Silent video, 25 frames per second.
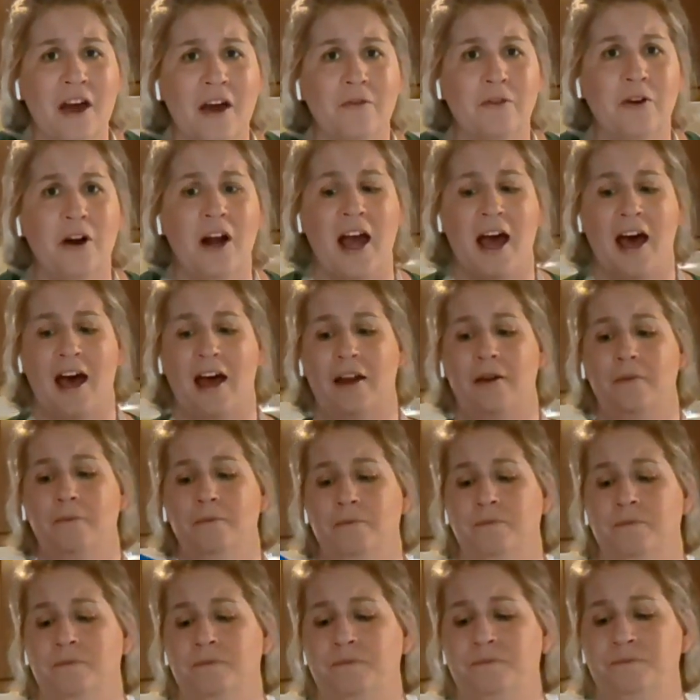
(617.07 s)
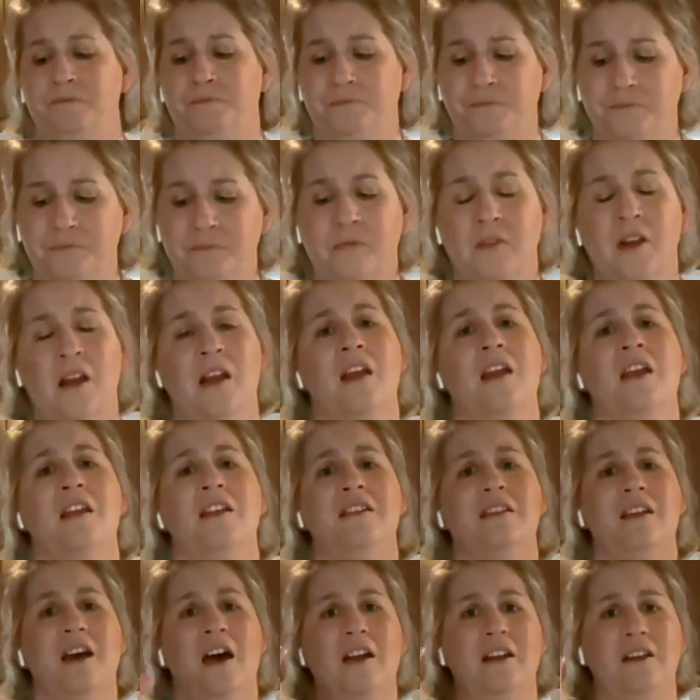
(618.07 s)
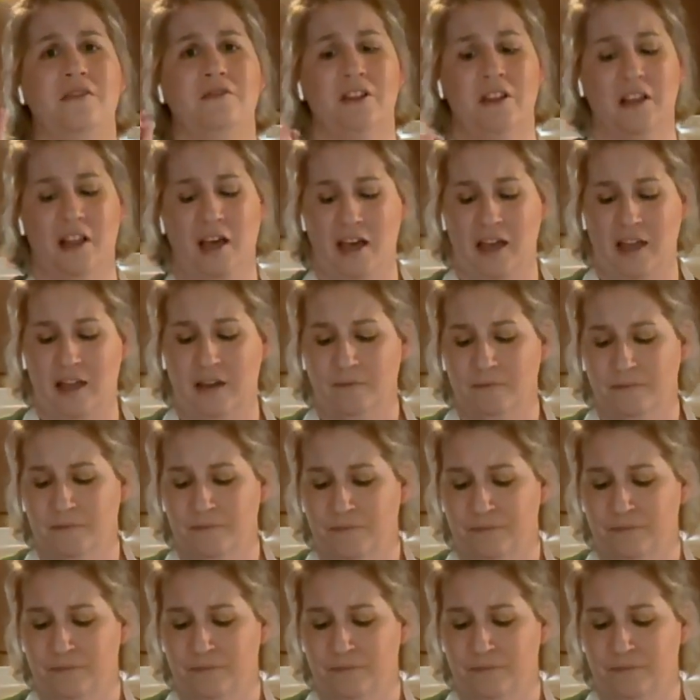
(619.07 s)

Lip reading: ever had. Not even lying.